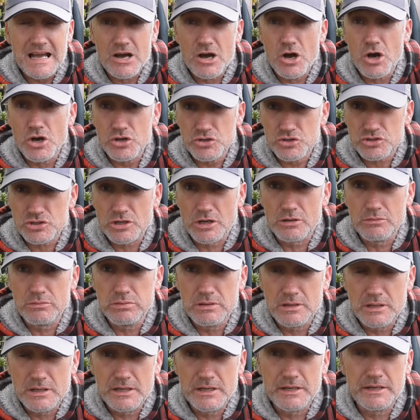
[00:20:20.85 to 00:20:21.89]
also
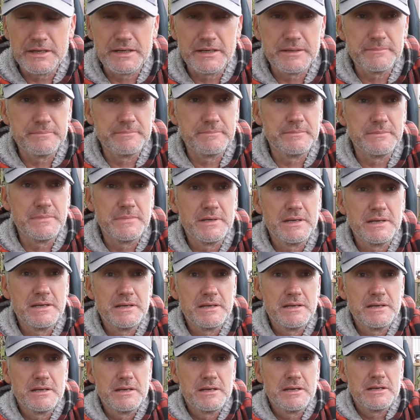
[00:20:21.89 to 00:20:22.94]
um,
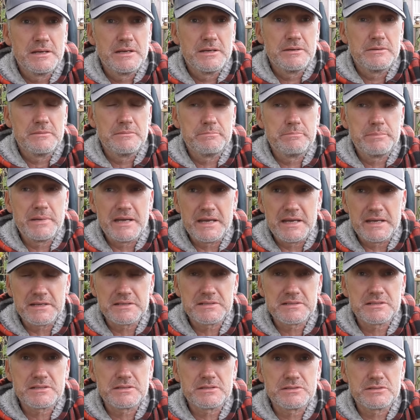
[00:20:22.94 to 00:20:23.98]

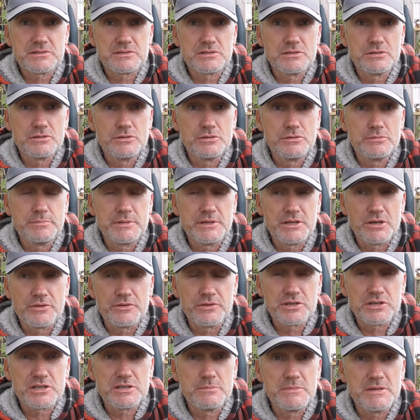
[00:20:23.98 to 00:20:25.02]
picked to be on
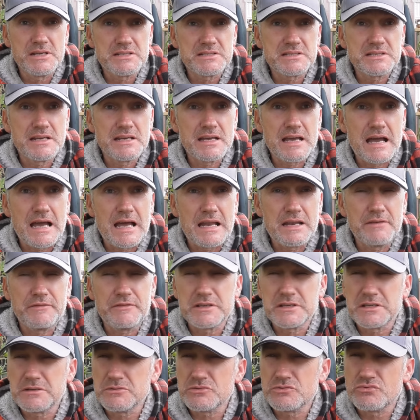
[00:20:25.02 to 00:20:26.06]
the committee, and I
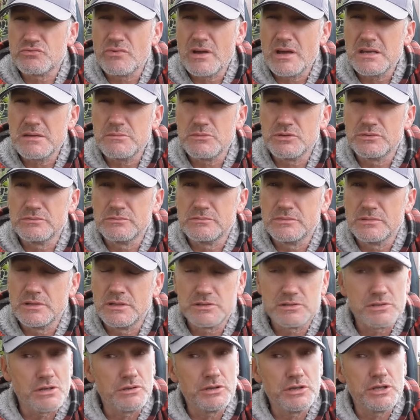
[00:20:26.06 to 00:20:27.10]
think it's Raymond.
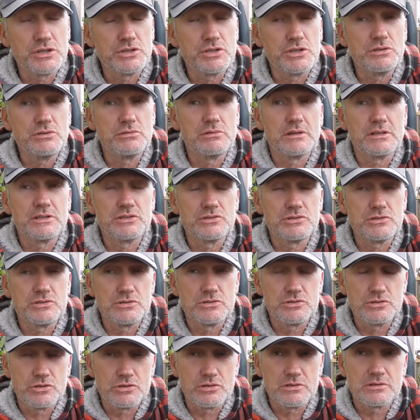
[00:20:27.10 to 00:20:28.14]
He's only a new
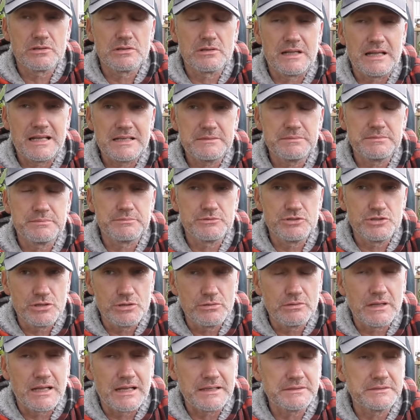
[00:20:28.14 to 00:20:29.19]
young lad,
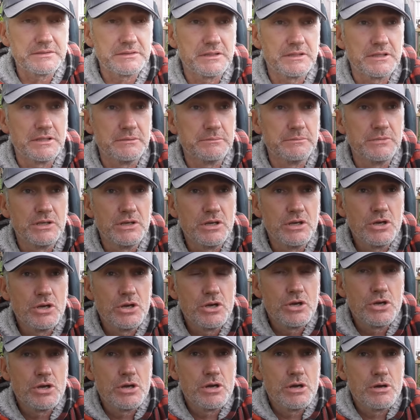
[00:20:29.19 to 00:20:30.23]
new lad, um,
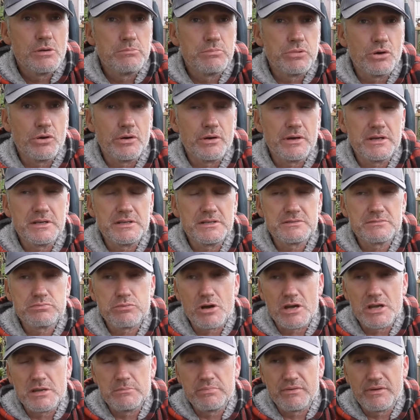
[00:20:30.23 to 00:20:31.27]
but is
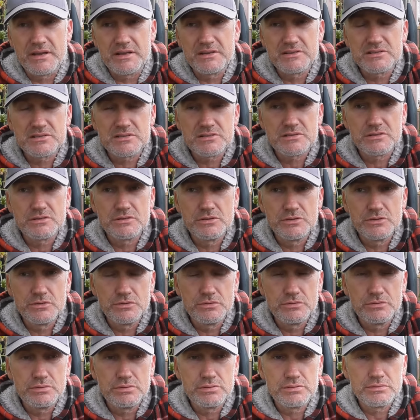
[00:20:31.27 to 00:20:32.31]
what he brings
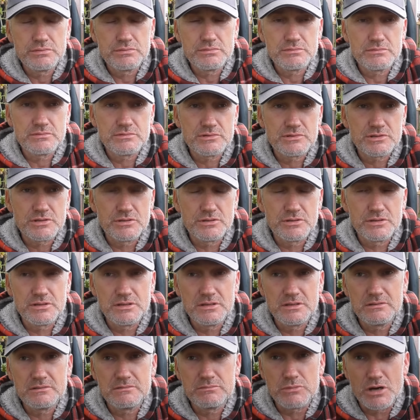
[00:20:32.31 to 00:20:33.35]
to to
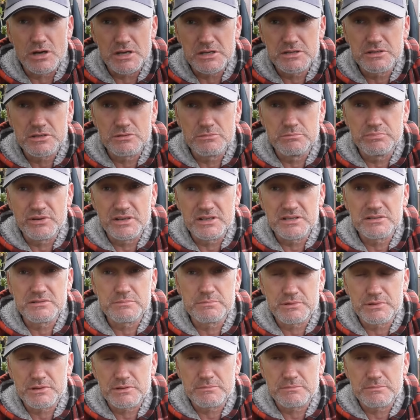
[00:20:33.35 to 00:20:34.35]
the what he could bring